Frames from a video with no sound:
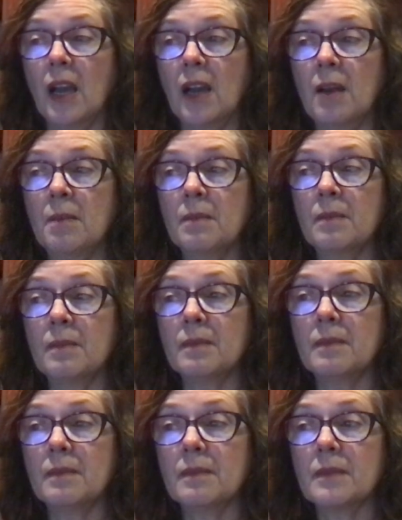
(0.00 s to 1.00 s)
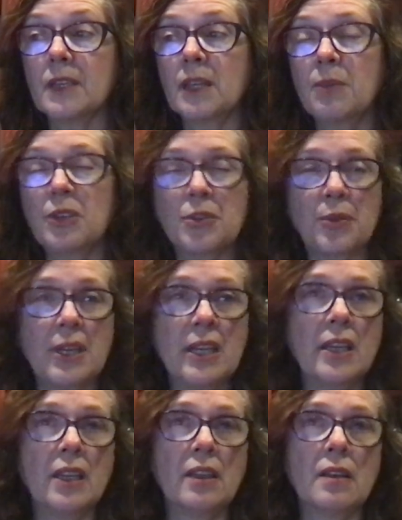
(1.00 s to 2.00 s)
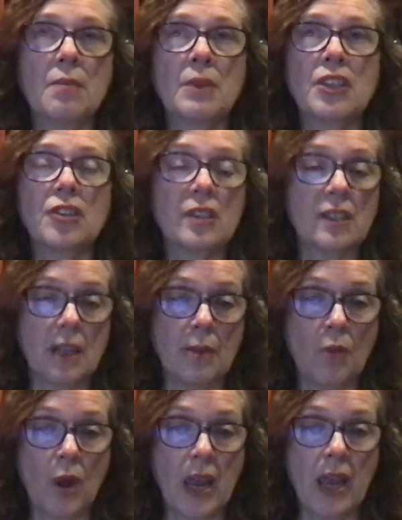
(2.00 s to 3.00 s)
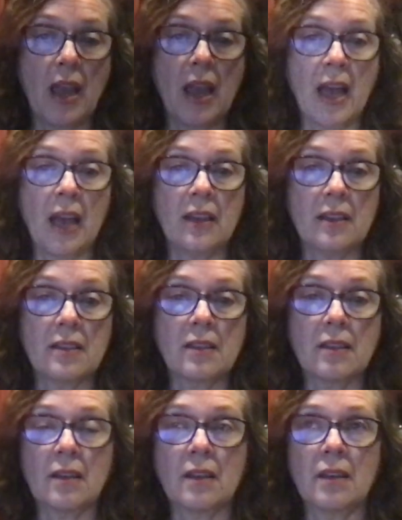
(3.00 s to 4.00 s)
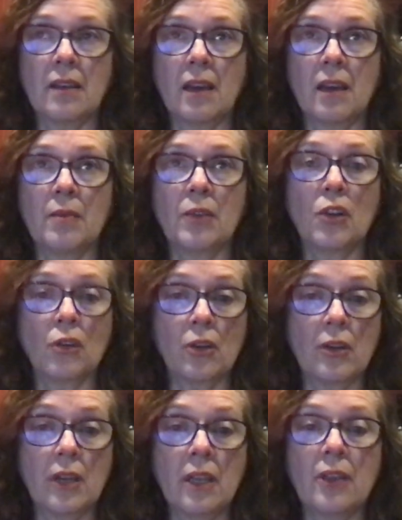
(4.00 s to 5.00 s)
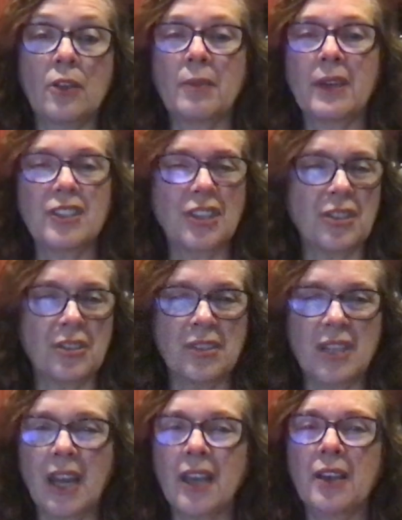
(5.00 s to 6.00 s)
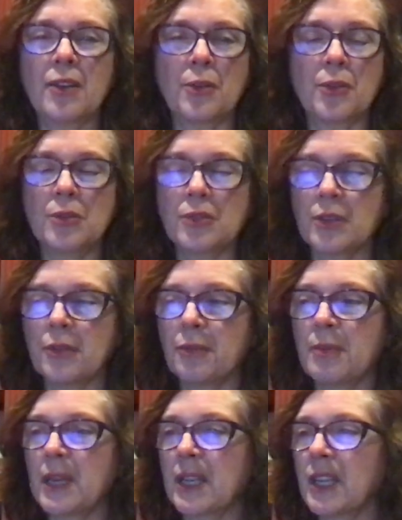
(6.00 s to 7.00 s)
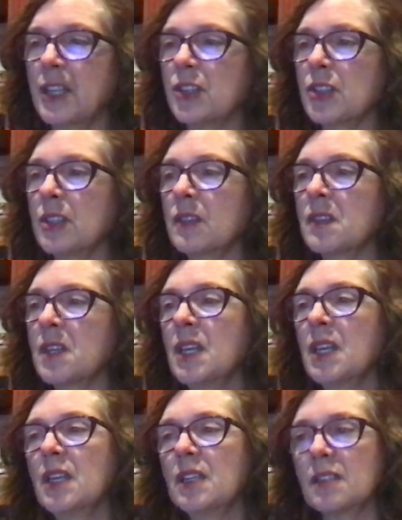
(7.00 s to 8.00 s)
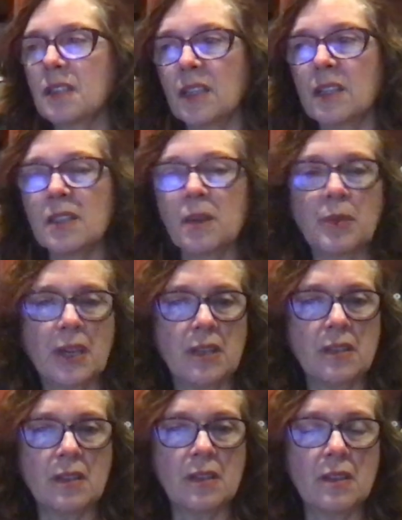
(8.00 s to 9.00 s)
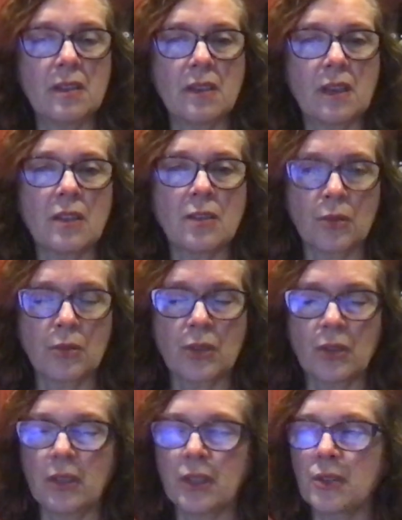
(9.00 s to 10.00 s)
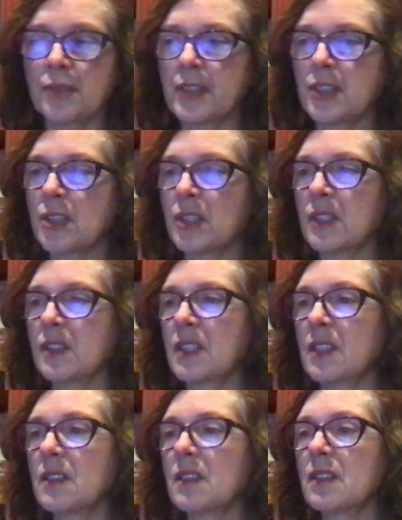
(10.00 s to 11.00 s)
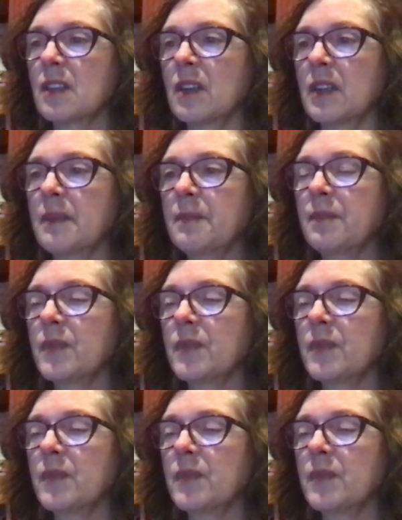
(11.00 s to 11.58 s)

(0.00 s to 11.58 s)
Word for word: um, can be treated in much the same way as um, GERD, either by change in diet or use of medications. In some cases, a surgical intervention is necessary.